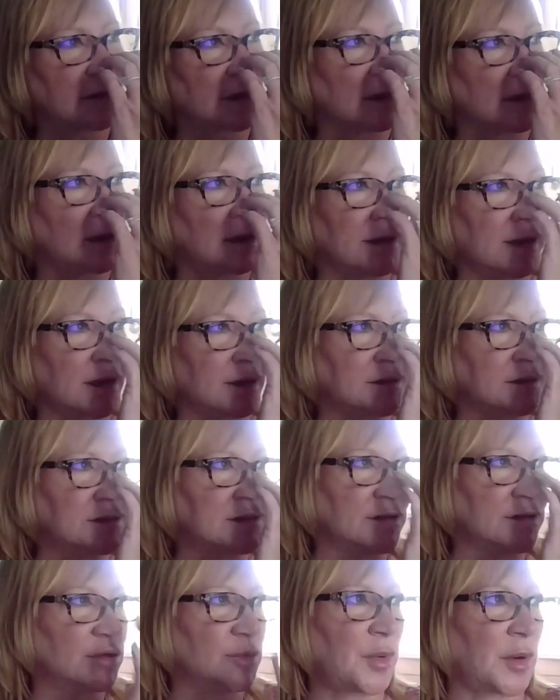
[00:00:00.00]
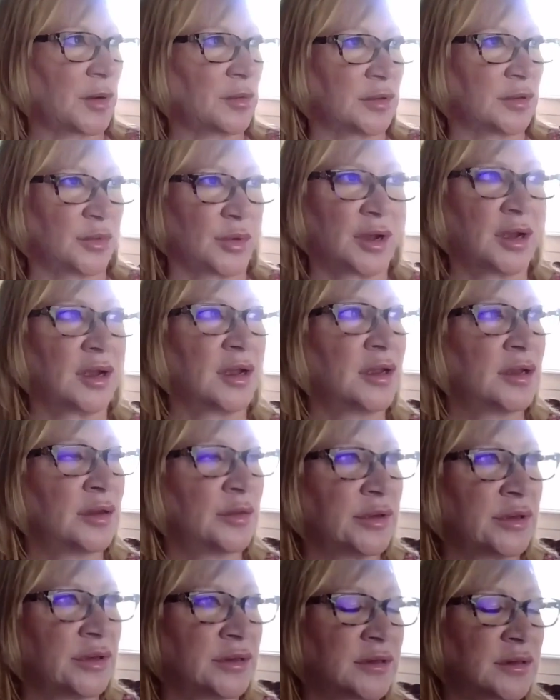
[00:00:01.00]
I can tell you probably why. I
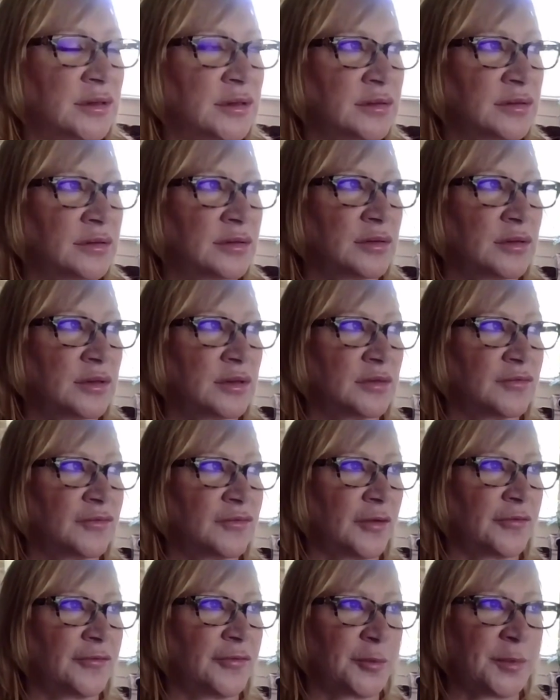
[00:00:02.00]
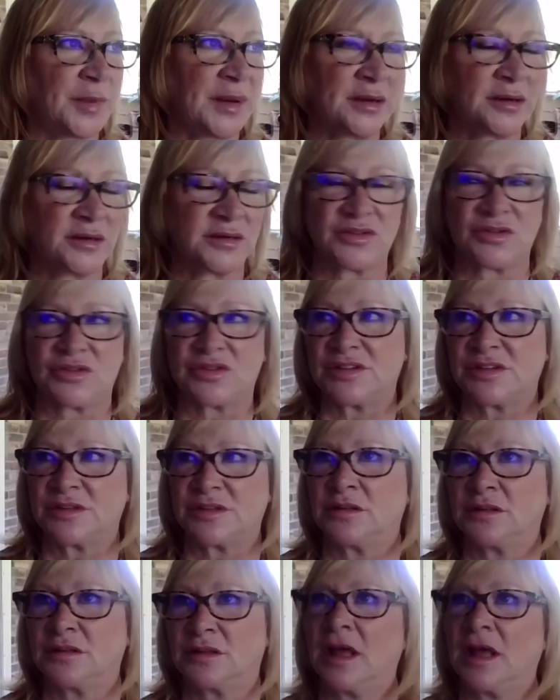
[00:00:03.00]
mean, if your parents are still
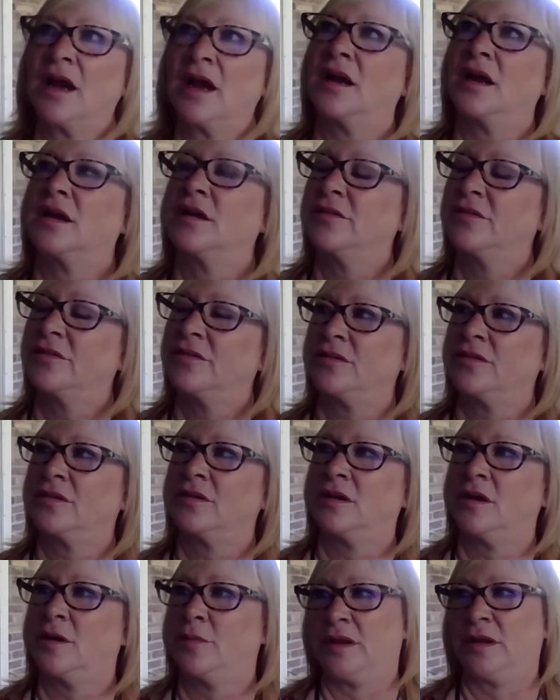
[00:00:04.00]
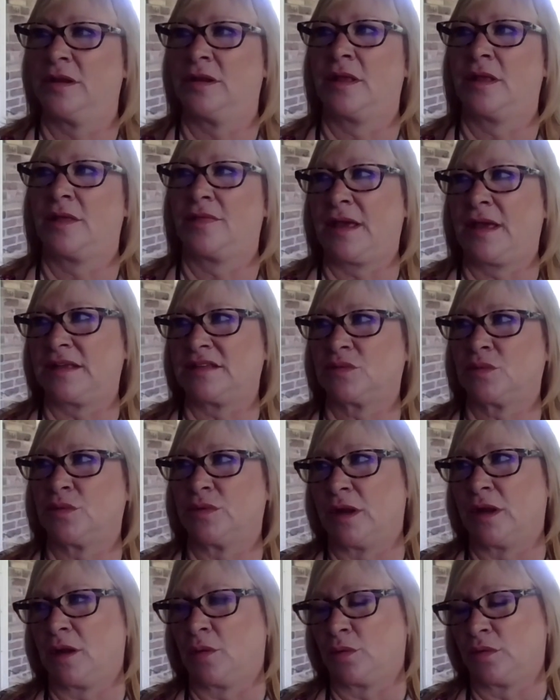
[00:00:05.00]
alive, I mean, that's when
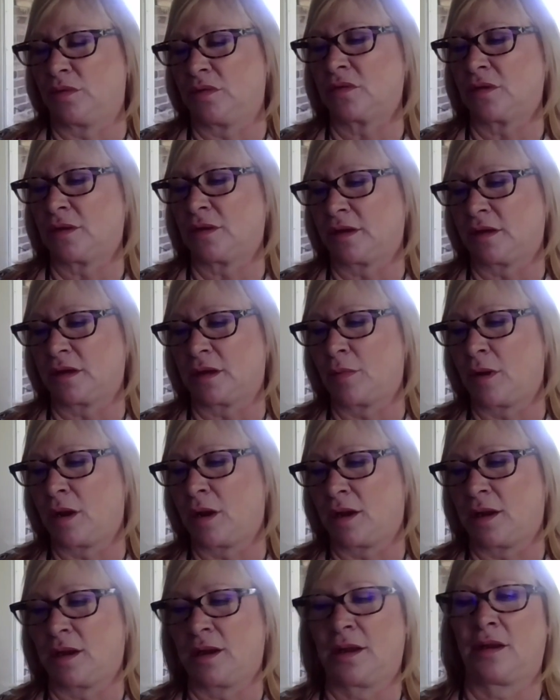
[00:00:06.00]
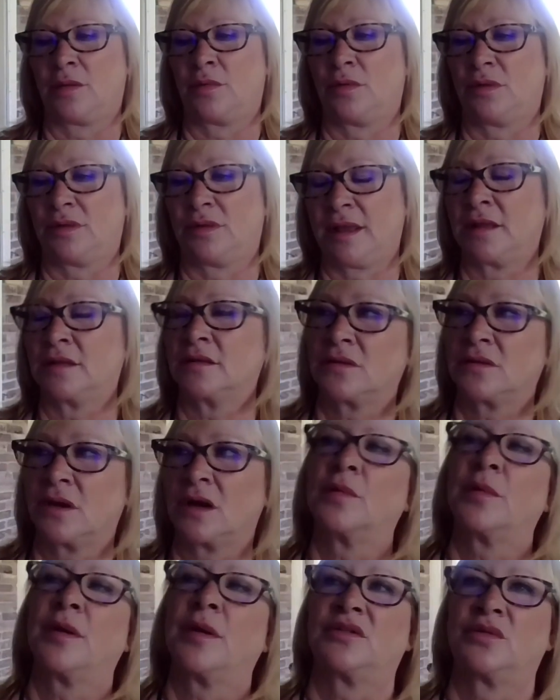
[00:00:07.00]
I was like, I really can't talk
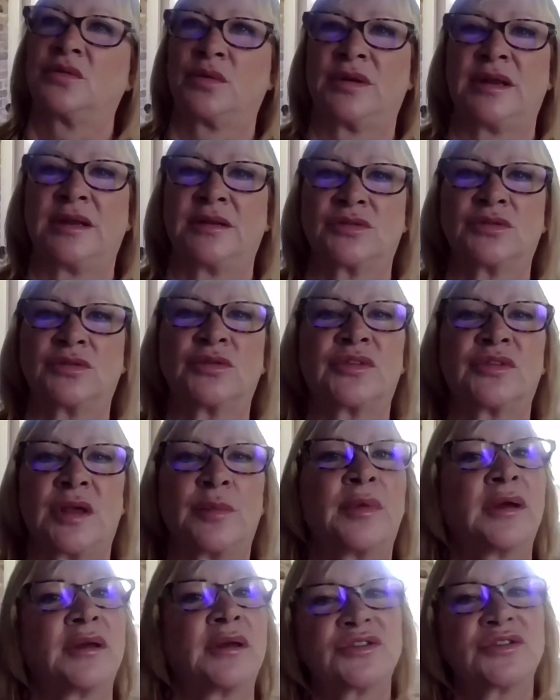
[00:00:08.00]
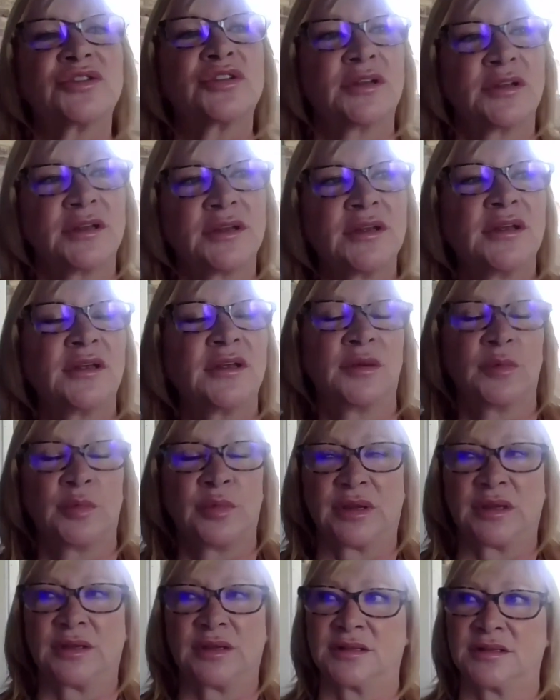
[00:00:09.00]
about Twin Angels that much
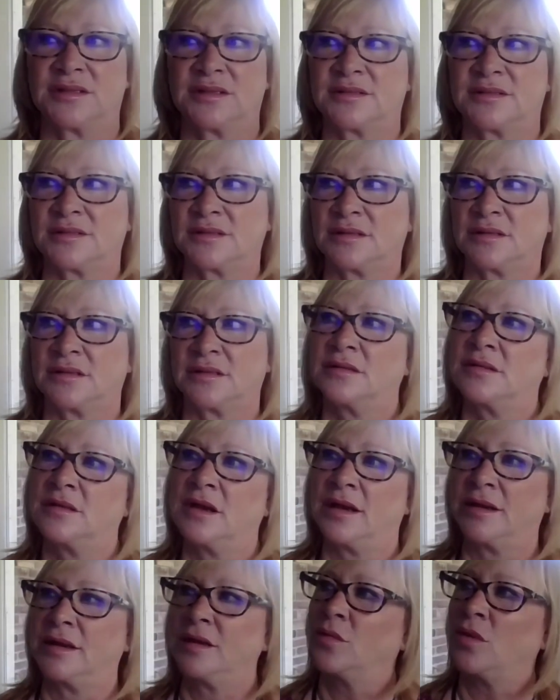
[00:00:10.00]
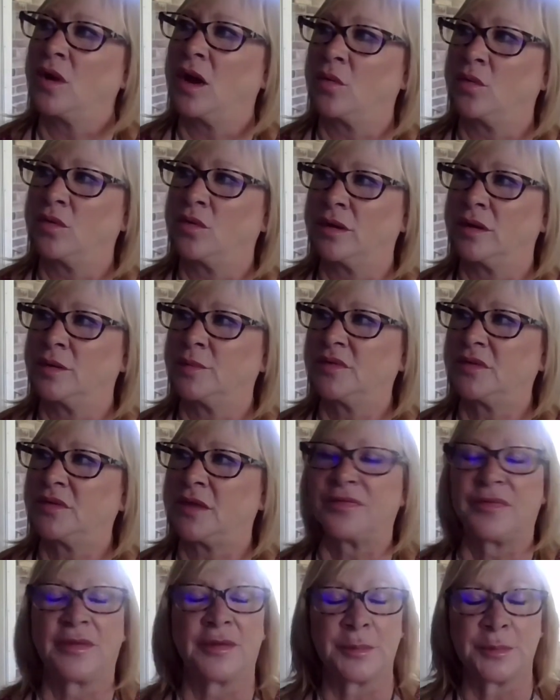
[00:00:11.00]
because I did not want to
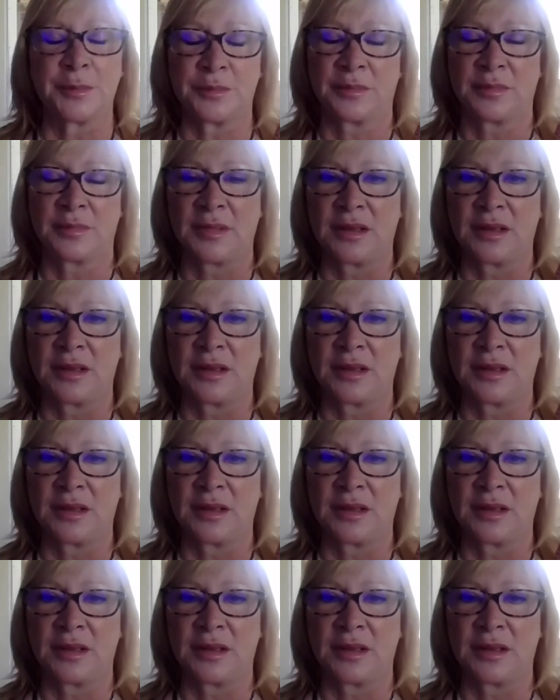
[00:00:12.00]
upset them.